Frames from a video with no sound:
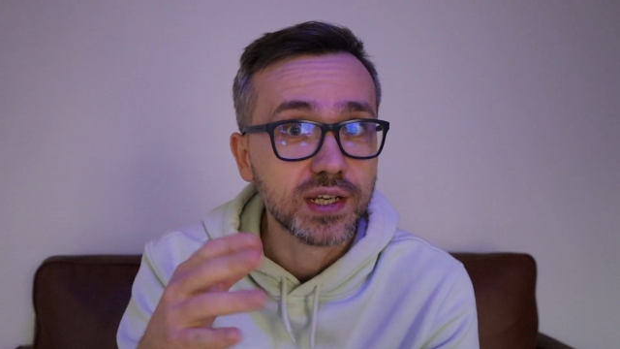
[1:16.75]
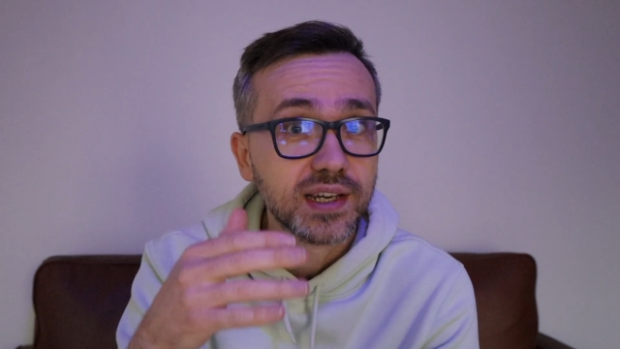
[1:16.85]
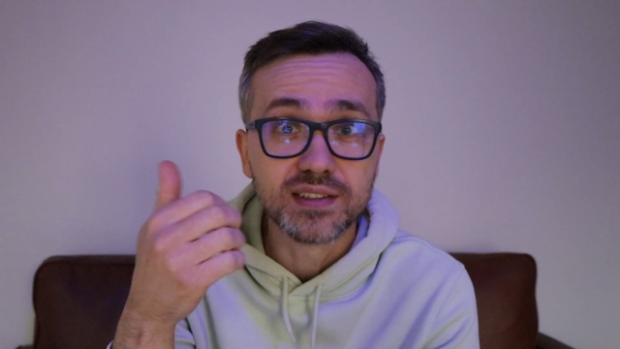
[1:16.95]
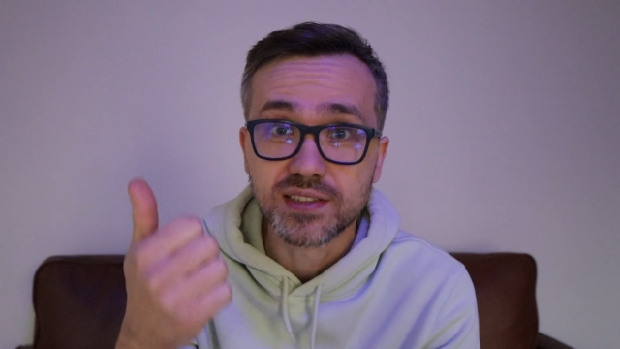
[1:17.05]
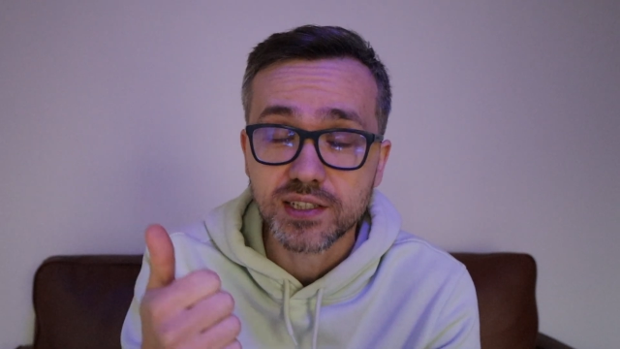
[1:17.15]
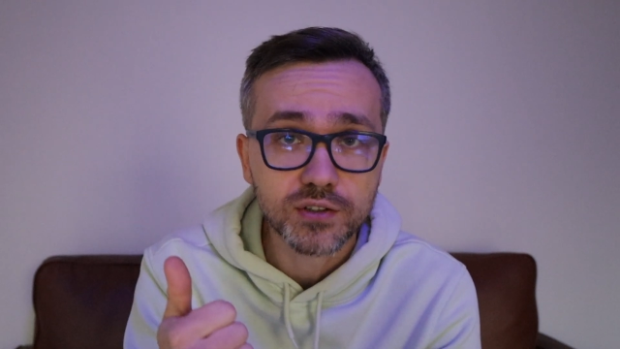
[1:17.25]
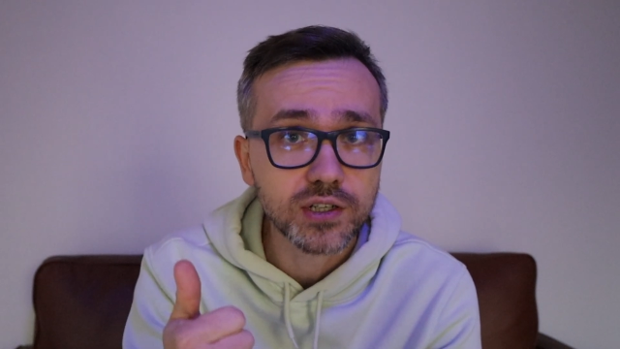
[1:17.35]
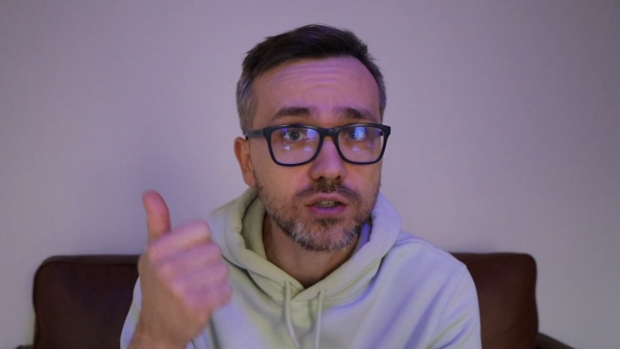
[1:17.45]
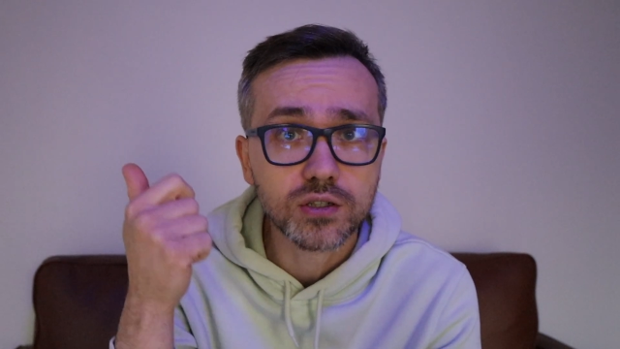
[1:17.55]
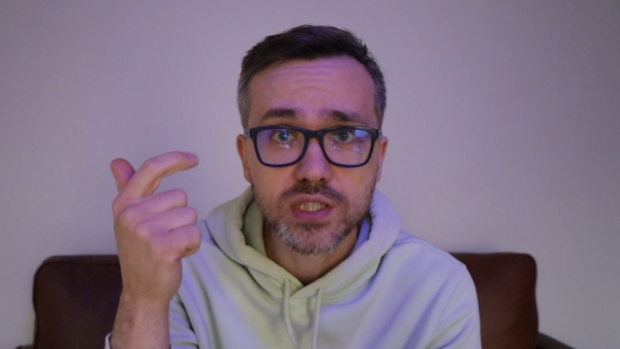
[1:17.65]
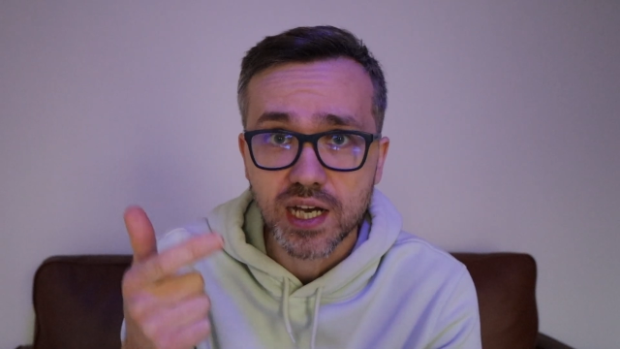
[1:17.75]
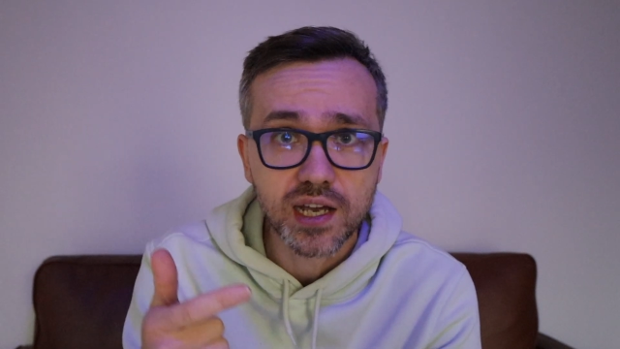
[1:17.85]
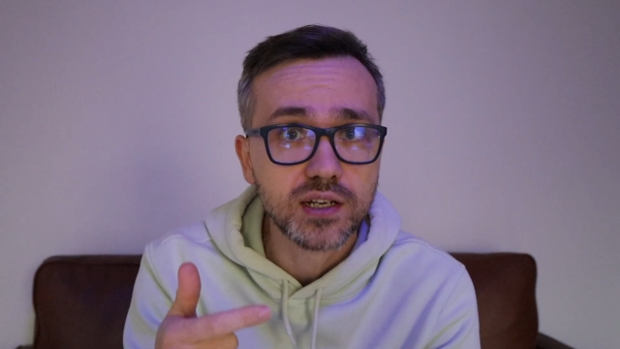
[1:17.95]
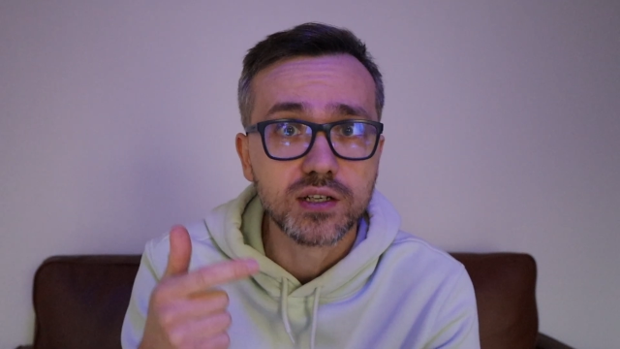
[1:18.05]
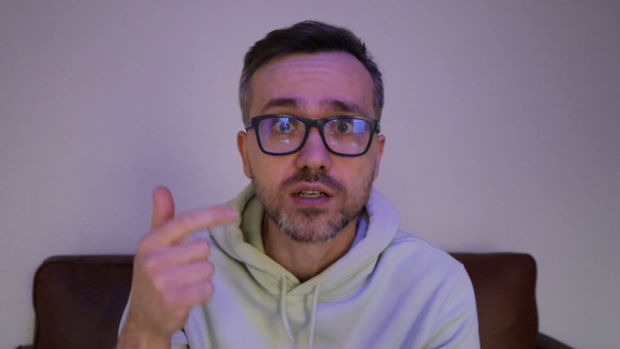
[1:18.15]
like interior,
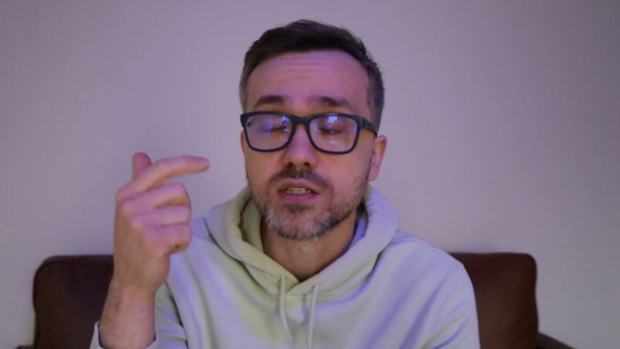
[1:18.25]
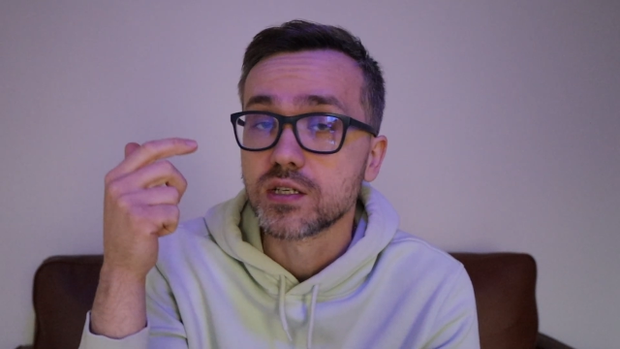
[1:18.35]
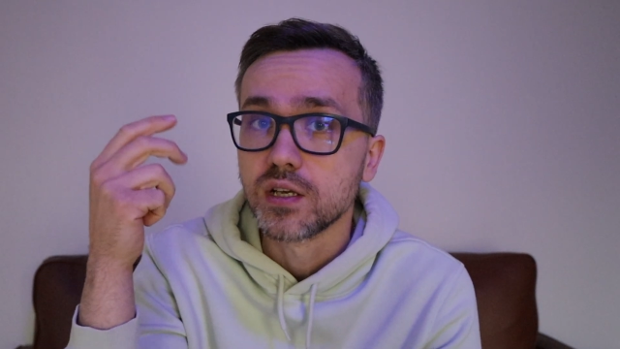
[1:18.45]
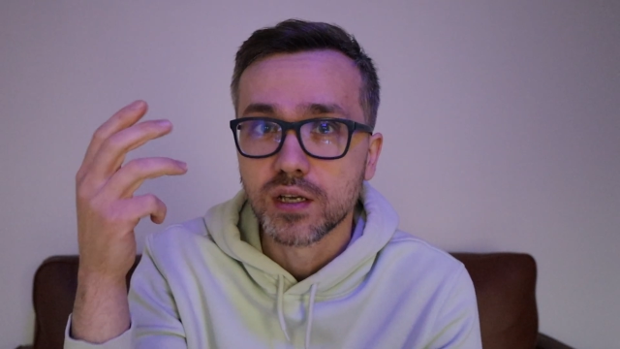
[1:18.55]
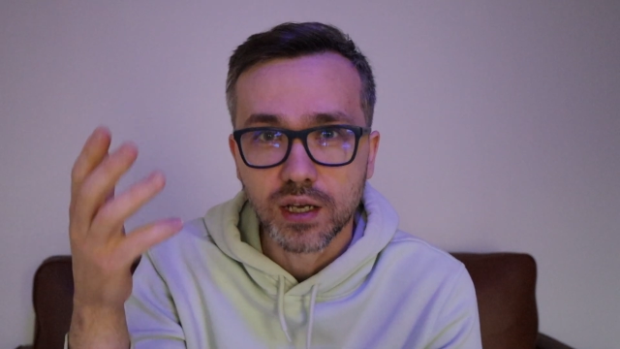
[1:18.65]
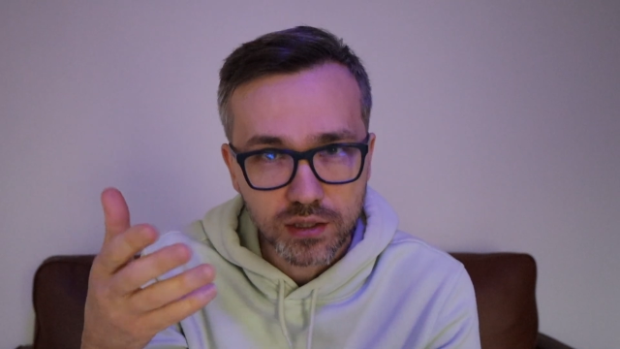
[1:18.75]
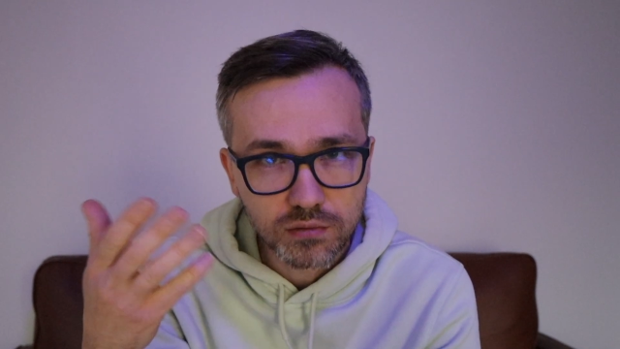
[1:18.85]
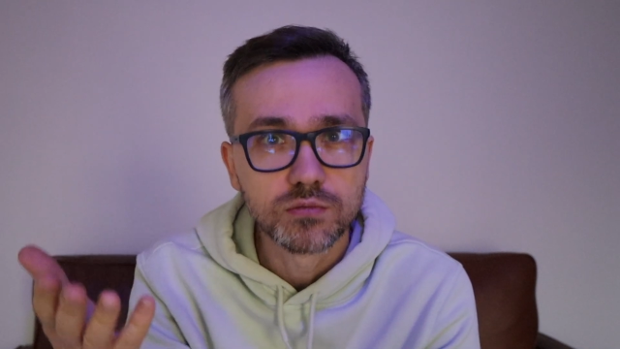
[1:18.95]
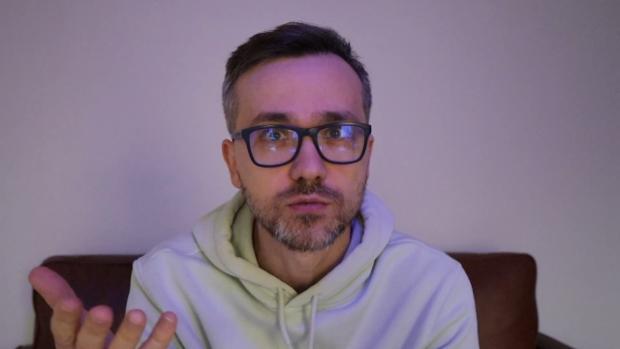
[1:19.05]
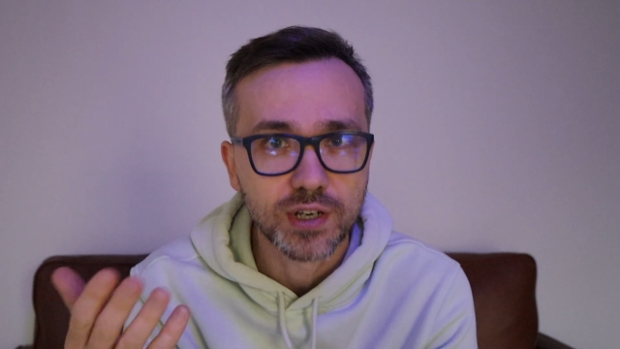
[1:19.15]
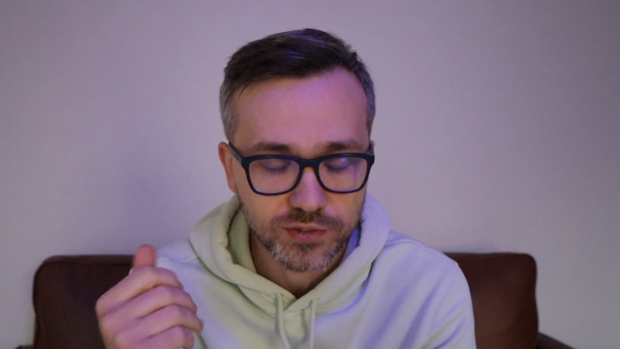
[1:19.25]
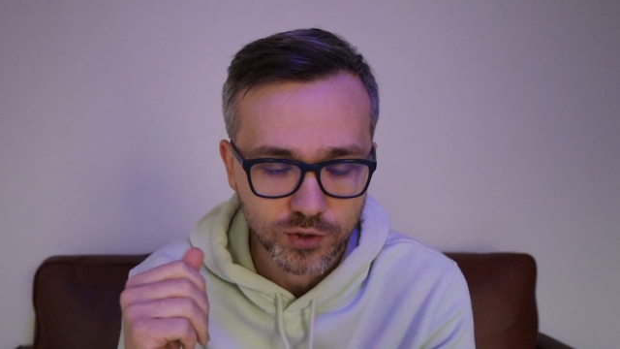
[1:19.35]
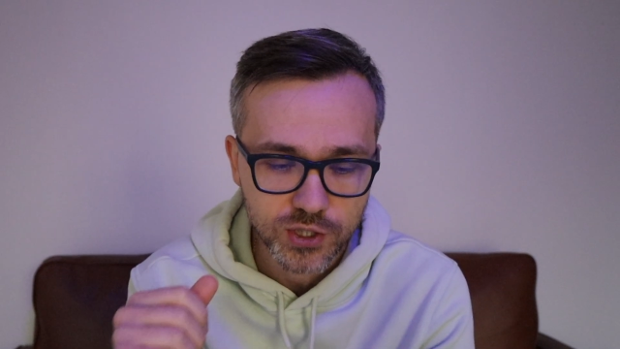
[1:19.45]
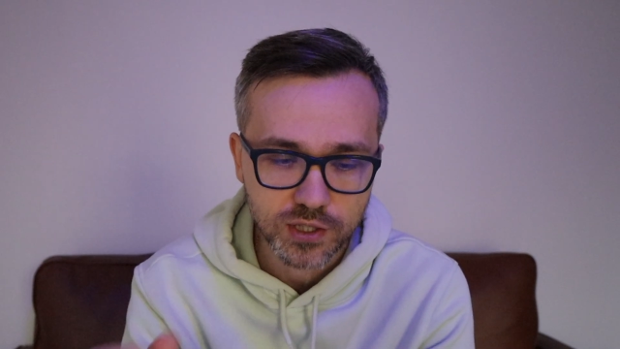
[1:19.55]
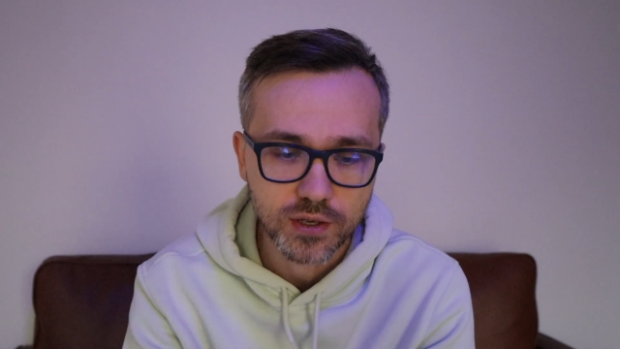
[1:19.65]
tires, and vice
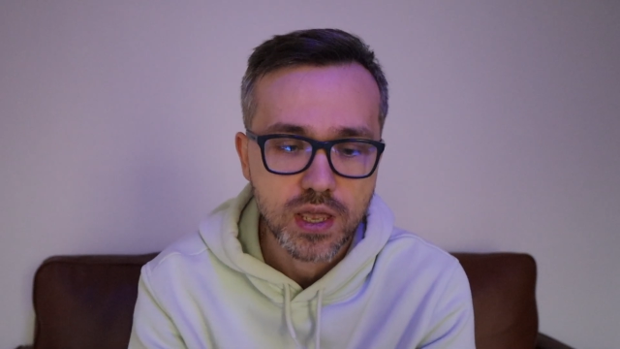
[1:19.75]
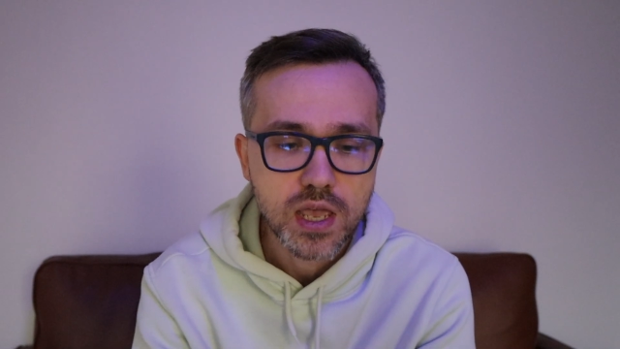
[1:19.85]
versa.